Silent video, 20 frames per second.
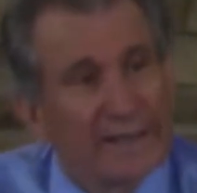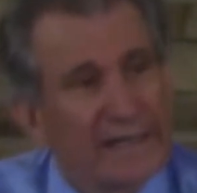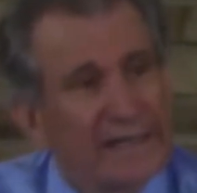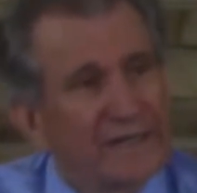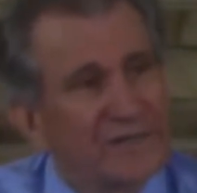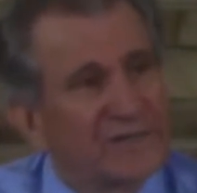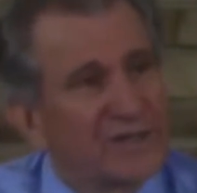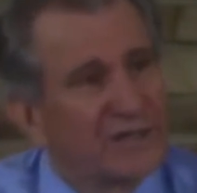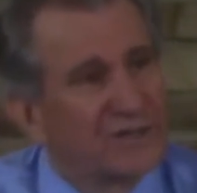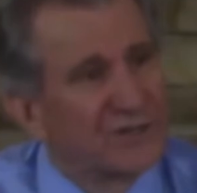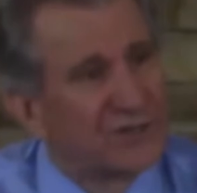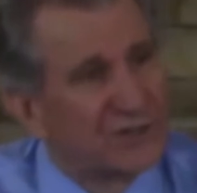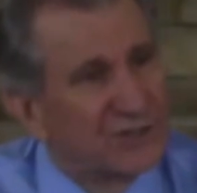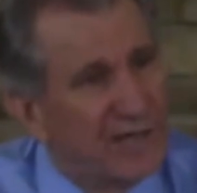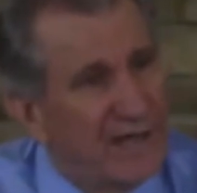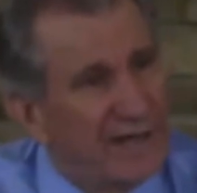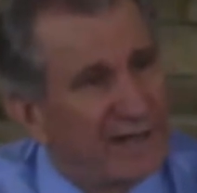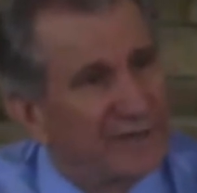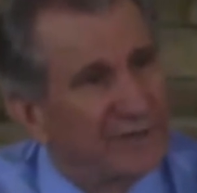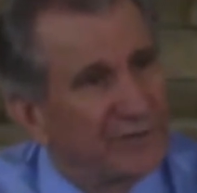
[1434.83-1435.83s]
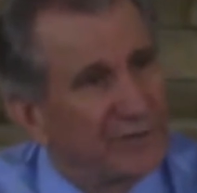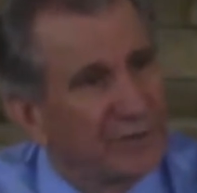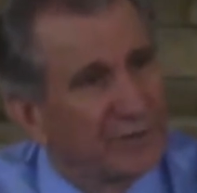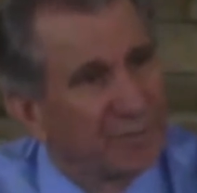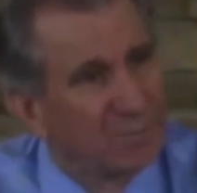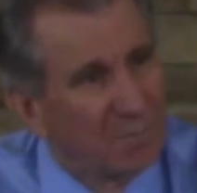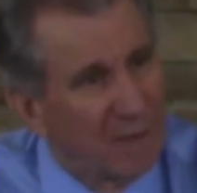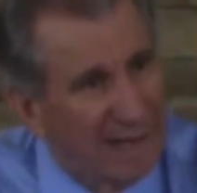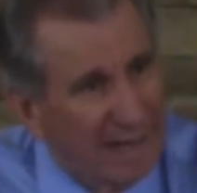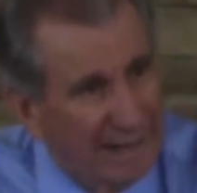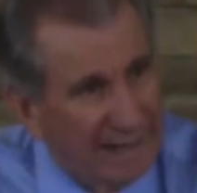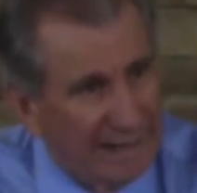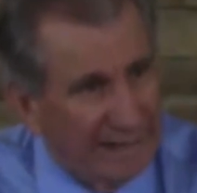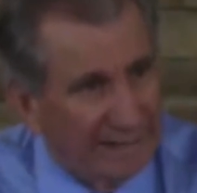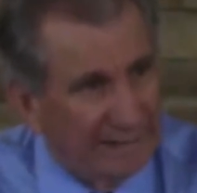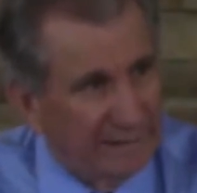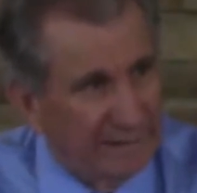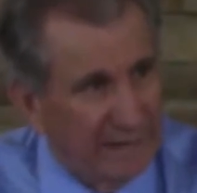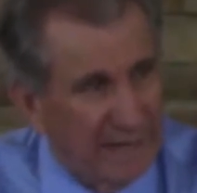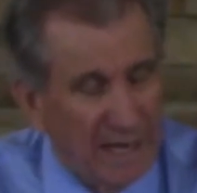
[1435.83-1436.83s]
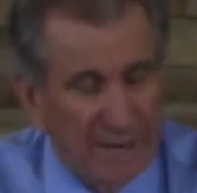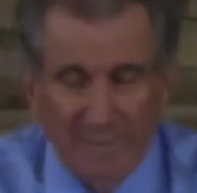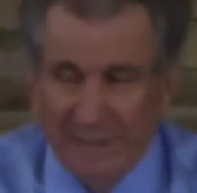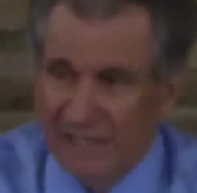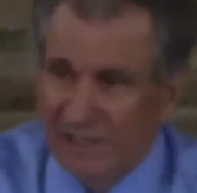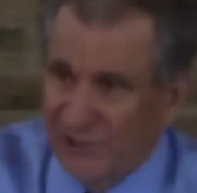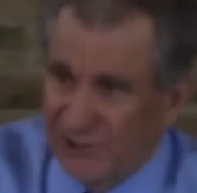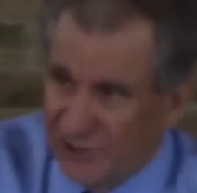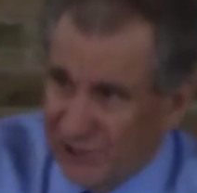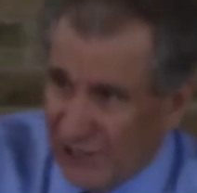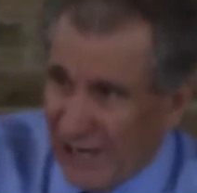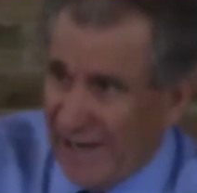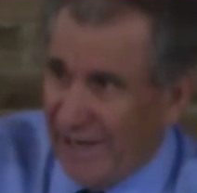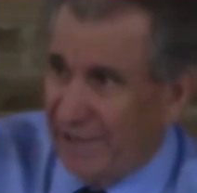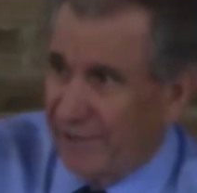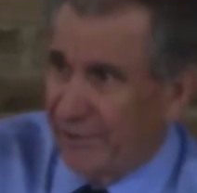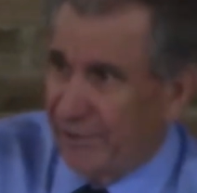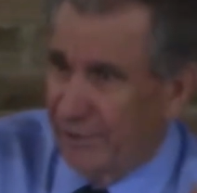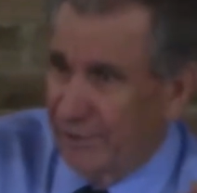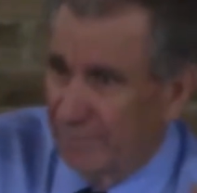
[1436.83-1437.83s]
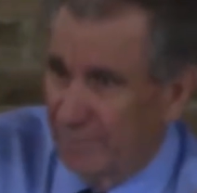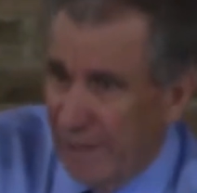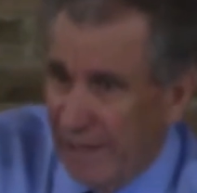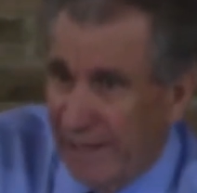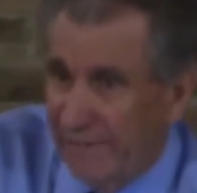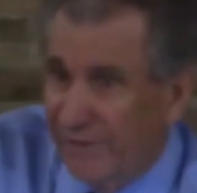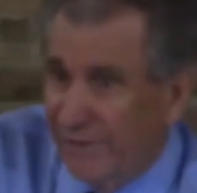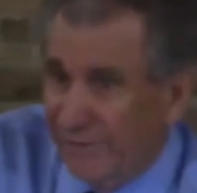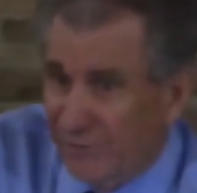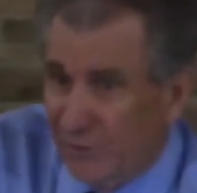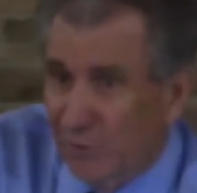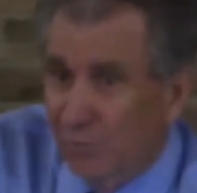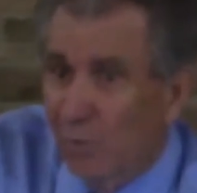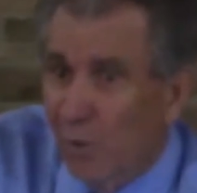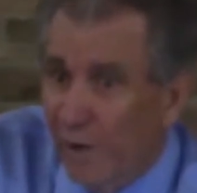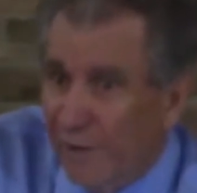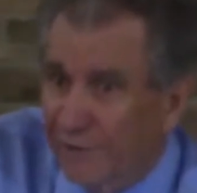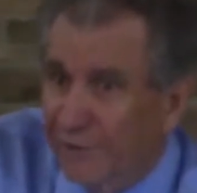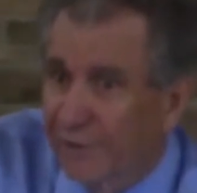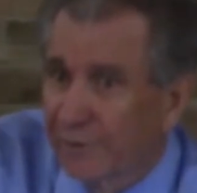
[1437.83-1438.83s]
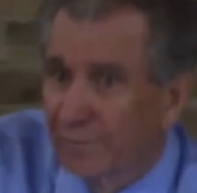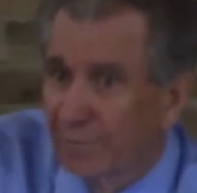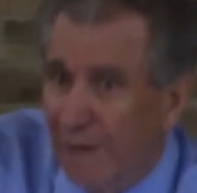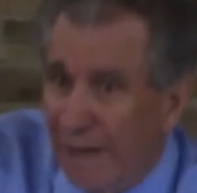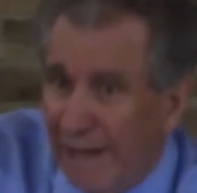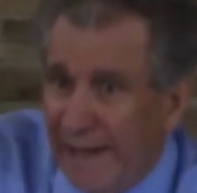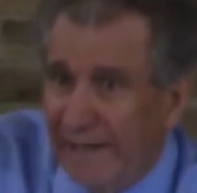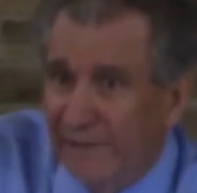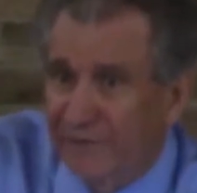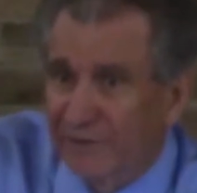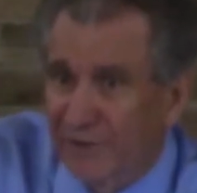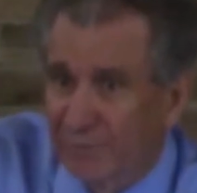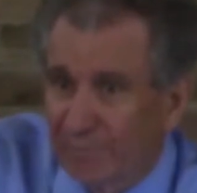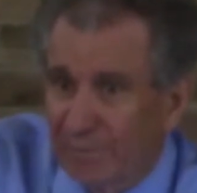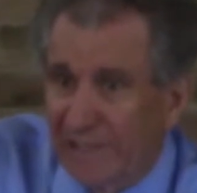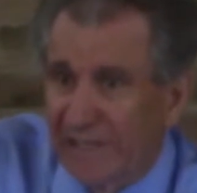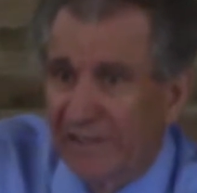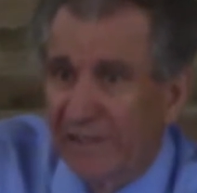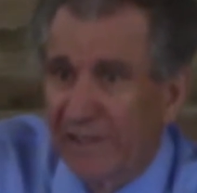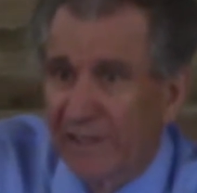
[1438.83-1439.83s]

he says, "Set your mind." I mean, set your mind. This is what your mind should be